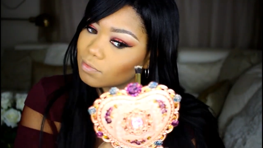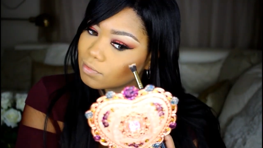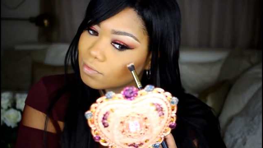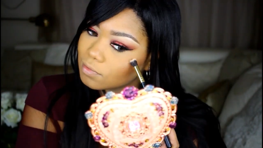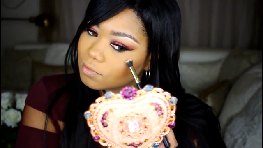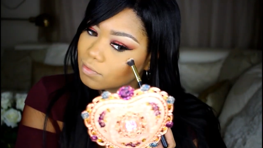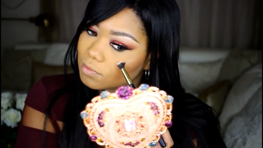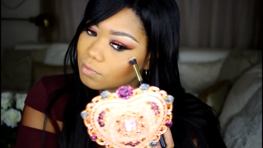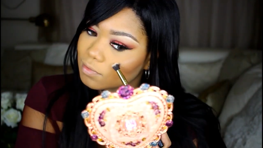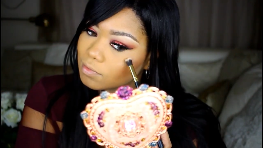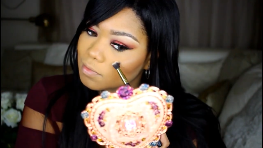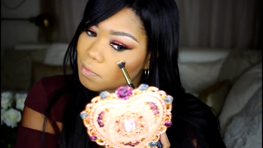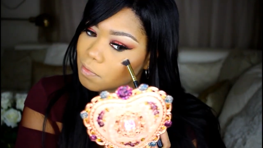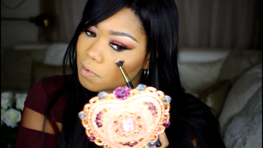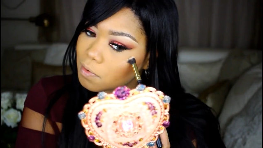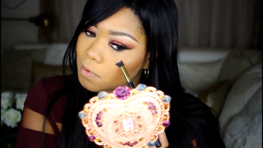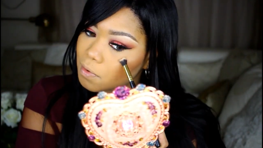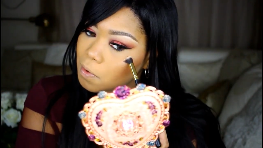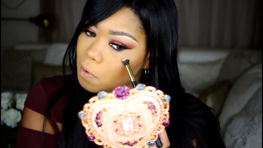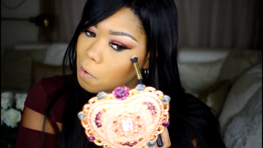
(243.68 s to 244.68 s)

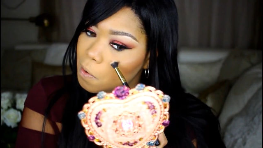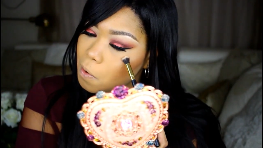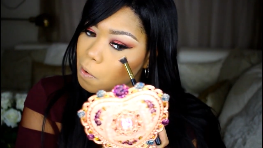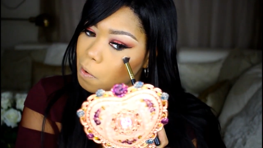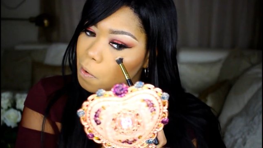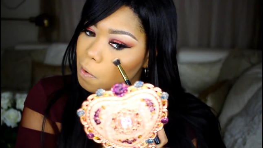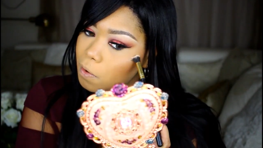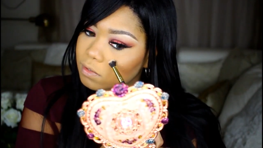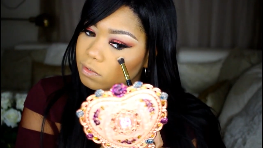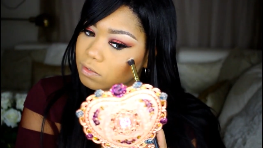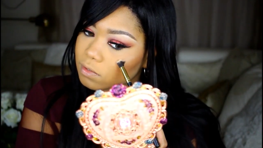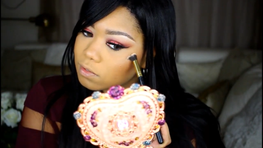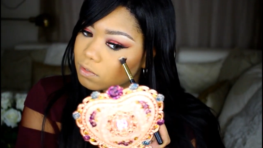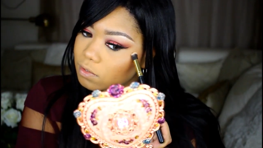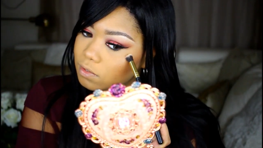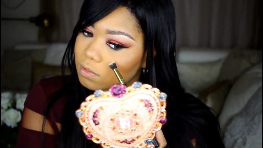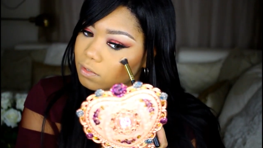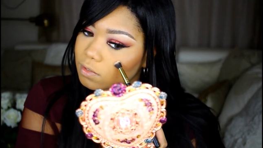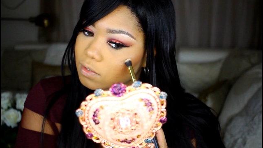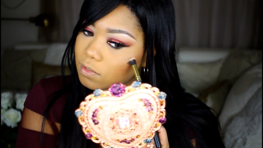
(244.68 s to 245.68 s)

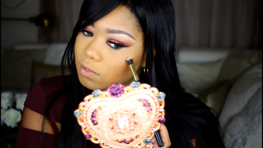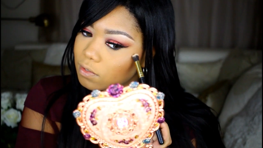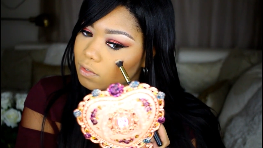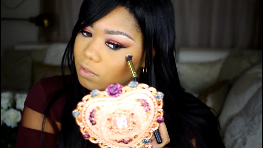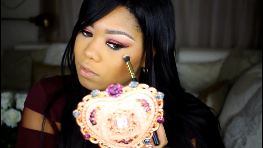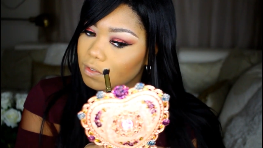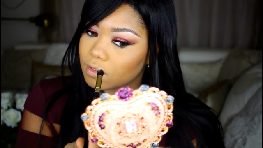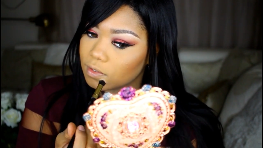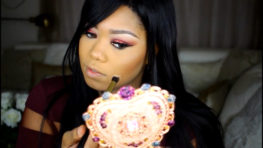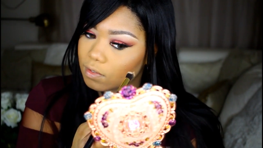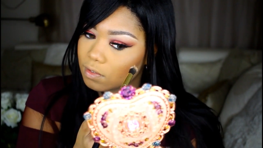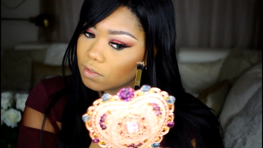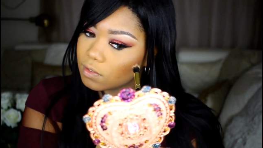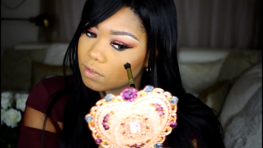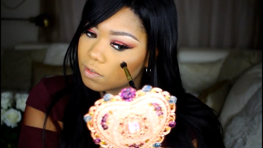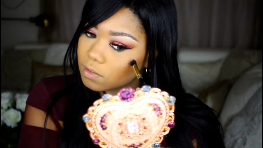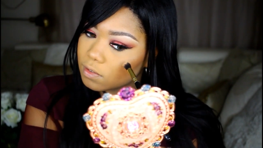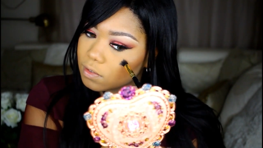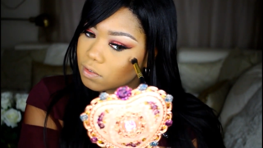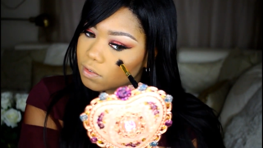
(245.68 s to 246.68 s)

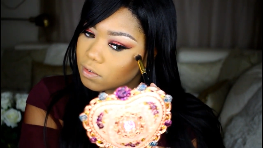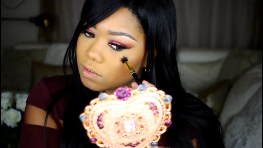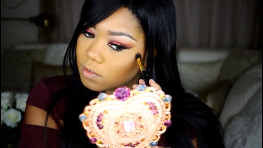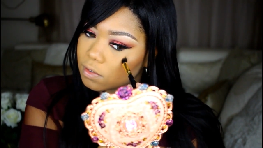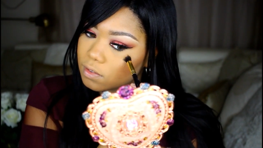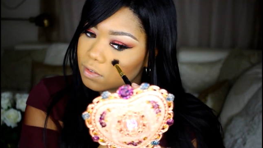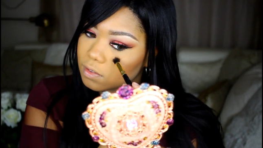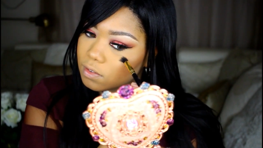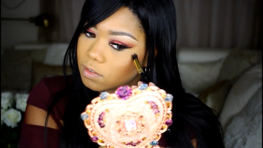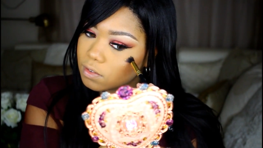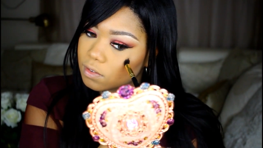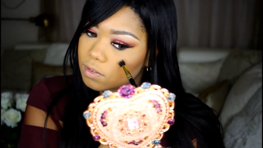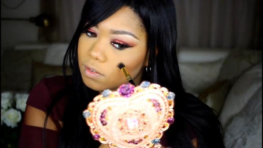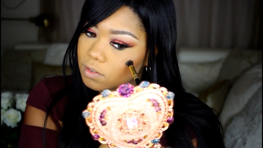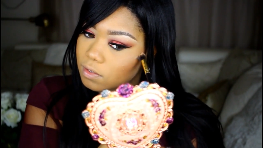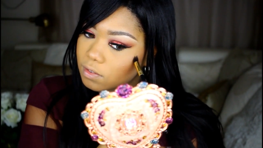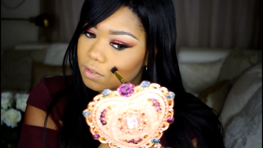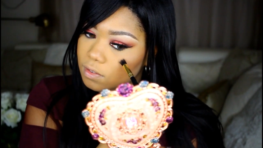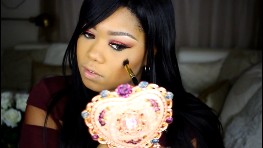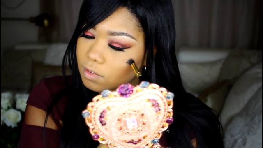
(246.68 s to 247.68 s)

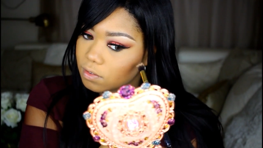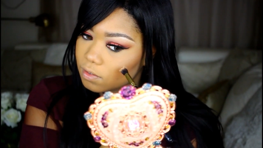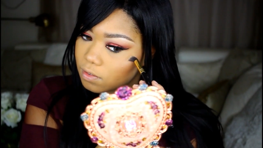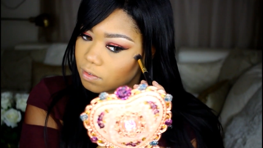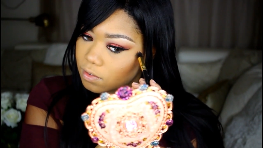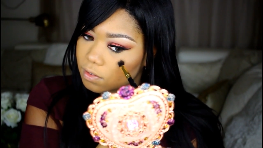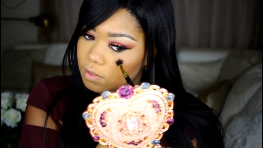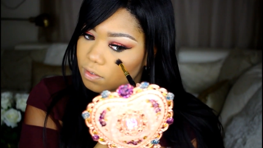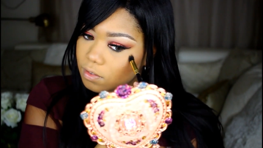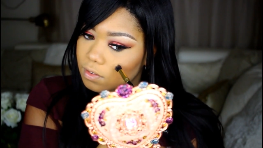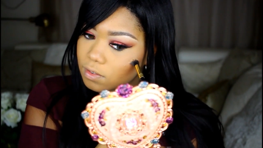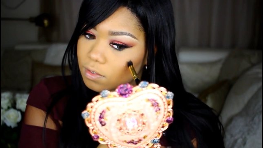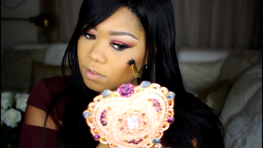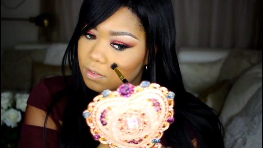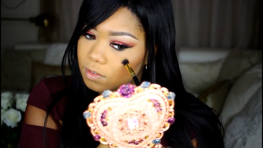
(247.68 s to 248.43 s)
No one is speaking in this clip.